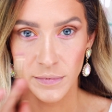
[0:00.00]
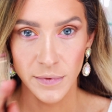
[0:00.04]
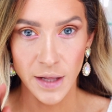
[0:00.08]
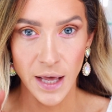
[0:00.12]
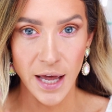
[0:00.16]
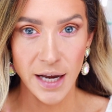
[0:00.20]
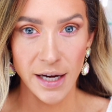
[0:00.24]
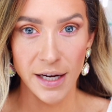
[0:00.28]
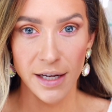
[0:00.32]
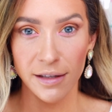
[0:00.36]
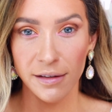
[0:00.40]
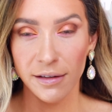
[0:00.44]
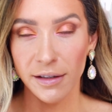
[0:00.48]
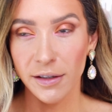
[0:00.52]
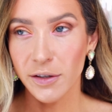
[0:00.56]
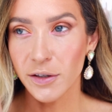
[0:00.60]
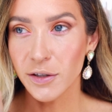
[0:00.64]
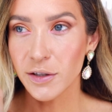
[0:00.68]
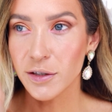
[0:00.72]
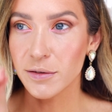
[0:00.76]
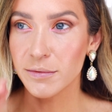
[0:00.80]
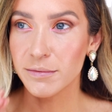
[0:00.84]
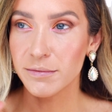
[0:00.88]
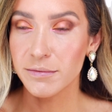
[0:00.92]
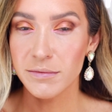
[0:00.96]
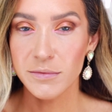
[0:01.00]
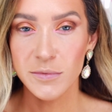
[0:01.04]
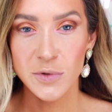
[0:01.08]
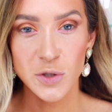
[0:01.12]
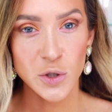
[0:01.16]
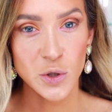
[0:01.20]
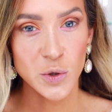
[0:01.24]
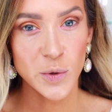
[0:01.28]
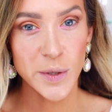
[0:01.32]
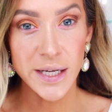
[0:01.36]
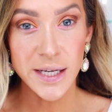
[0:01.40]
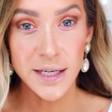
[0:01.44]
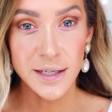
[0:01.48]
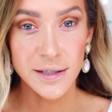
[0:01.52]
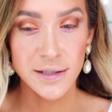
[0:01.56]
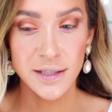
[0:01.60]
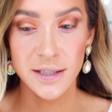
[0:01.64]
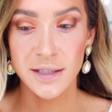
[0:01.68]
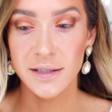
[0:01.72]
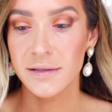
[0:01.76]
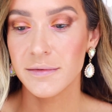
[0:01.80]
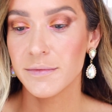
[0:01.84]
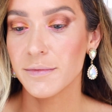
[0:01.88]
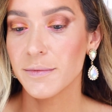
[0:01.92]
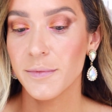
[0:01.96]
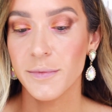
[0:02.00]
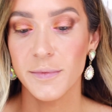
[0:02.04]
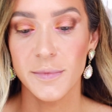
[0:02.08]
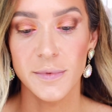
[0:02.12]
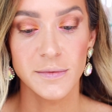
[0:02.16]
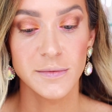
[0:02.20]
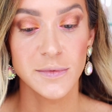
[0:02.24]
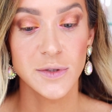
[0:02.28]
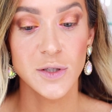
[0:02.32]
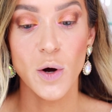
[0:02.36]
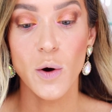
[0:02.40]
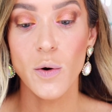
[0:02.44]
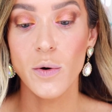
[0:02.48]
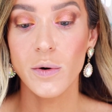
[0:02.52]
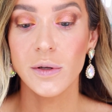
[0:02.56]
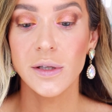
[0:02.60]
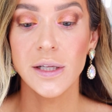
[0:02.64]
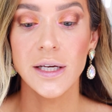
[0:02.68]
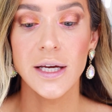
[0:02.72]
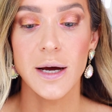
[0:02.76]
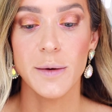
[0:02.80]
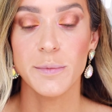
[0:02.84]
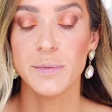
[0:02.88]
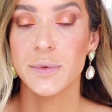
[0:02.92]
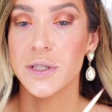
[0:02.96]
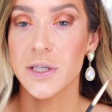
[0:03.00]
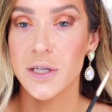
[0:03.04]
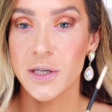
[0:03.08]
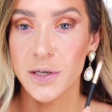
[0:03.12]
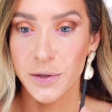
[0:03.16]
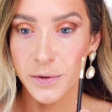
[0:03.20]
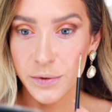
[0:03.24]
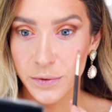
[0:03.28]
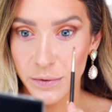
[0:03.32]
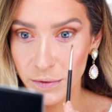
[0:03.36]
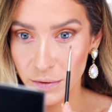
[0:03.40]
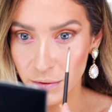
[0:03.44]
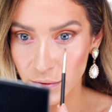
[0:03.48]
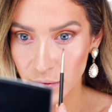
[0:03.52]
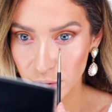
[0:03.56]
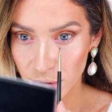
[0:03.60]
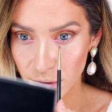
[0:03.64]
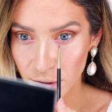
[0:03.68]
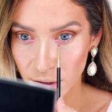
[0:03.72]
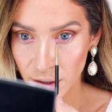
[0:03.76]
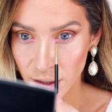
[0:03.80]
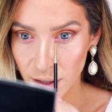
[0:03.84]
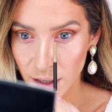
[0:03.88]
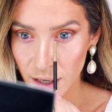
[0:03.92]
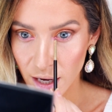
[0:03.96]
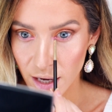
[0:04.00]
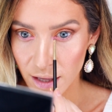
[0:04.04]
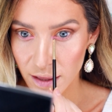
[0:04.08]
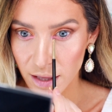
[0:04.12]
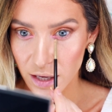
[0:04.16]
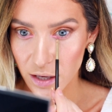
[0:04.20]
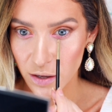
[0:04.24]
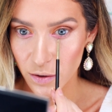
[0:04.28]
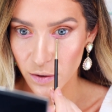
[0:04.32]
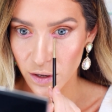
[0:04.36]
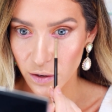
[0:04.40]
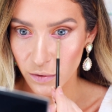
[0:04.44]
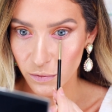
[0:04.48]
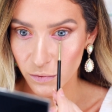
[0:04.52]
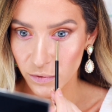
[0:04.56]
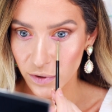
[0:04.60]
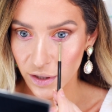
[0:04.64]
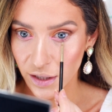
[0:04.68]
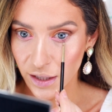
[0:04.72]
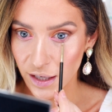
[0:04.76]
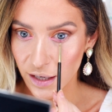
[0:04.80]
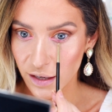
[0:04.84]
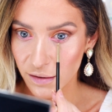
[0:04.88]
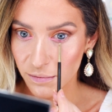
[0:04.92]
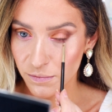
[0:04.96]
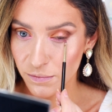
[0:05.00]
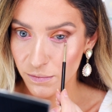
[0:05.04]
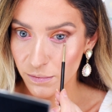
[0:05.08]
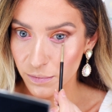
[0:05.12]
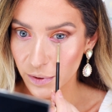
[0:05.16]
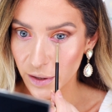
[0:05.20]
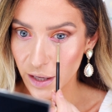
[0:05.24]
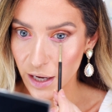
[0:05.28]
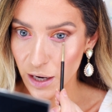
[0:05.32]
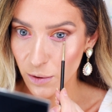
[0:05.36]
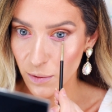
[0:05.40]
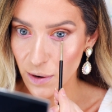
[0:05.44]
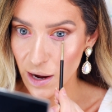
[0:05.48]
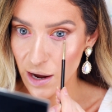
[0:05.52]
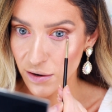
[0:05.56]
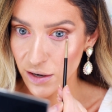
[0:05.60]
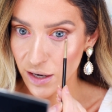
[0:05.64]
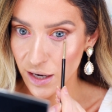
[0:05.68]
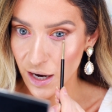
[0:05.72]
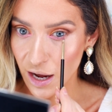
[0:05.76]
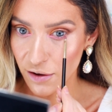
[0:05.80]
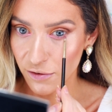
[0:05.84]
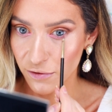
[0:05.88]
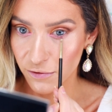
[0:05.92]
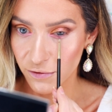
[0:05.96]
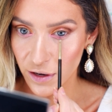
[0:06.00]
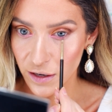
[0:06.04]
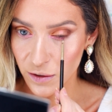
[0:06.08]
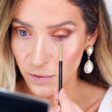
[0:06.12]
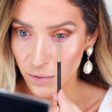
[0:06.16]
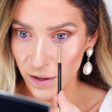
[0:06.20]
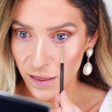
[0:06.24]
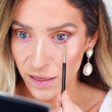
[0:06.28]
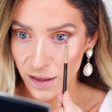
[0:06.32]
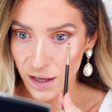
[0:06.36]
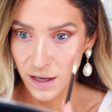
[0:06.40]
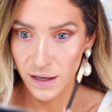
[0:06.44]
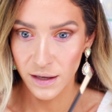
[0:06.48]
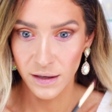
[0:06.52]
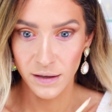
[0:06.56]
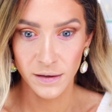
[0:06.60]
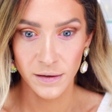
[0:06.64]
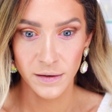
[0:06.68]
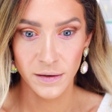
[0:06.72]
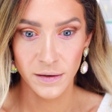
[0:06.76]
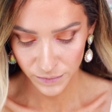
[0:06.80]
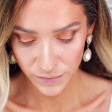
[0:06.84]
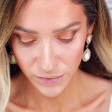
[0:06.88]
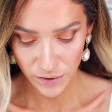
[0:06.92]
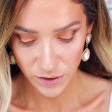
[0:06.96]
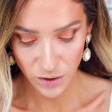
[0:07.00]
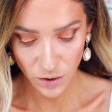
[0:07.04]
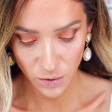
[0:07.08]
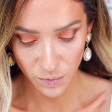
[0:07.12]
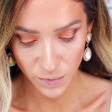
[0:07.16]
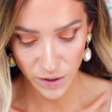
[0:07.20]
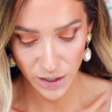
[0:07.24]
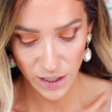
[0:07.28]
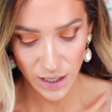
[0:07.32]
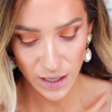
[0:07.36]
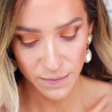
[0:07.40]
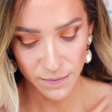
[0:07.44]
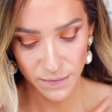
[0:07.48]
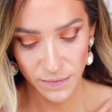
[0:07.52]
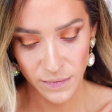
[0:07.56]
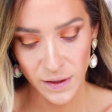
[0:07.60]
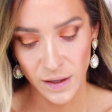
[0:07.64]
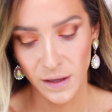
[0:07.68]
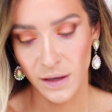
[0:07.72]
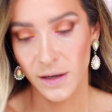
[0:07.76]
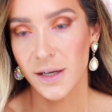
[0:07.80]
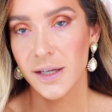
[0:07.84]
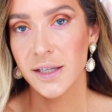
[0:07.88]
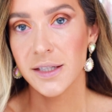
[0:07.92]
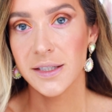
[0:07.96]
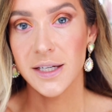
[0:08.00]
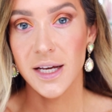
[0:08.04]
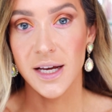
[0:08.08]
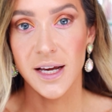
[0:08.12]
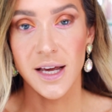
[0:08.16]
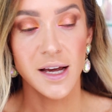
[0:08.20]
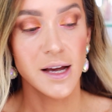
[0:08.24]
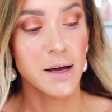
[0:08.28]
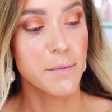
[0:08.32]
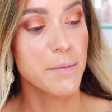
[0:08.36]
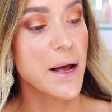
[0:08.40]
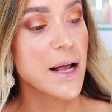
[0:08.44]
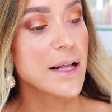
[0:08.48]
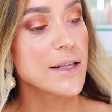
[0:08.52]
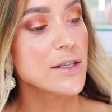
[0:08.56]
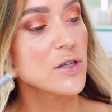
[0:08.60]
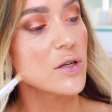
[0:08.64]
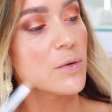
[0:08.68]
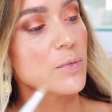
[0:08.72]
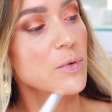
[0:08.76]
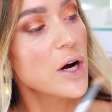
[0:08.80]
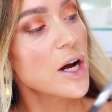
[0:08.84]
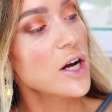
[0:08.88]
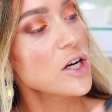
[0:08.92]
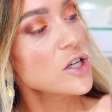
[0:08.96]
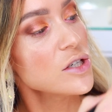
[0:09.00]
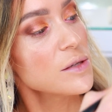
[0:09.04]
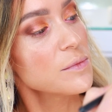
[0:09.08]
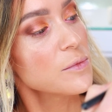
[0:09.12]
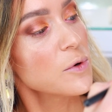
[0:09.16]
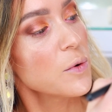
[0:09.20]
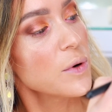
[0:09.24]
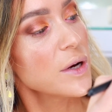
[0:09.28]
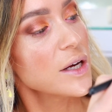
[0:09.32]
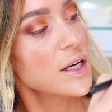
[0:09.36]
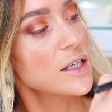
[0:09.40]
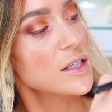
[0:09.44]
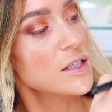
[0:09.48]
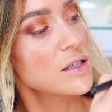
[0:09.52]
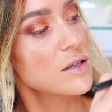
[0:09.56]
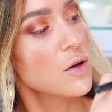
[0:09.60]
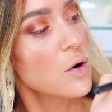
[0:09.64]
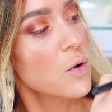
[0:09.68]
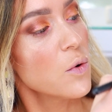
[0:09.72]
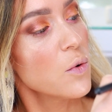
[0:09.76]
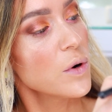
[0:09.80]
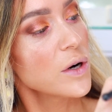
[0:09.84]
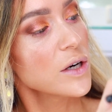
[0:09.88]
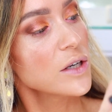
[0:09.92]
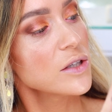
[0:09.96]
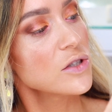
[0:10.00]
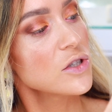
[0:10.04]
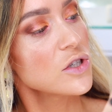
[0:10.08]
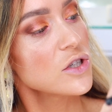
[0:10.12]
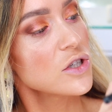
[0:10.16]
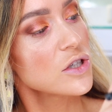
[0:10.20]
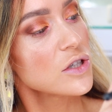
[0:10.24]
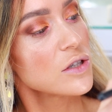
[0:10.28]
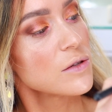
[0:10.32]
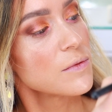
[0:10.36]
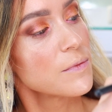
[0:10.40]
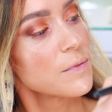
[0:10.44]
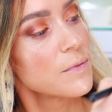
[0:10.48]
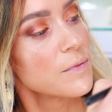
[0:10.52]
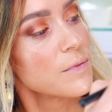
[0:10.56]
Any little tweaks, totally up to you. I think you can really play around and have fun with it. So pretty. Taking a pencil brush, I'm going into the orange.